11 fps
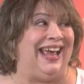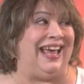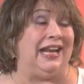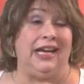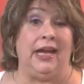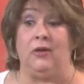
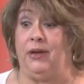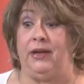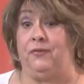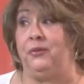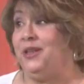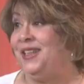And I can't wait
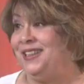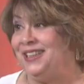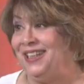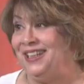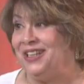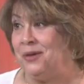for reading
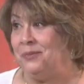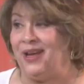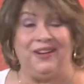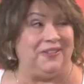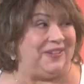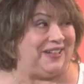day to come
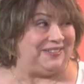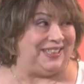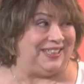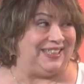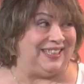back around.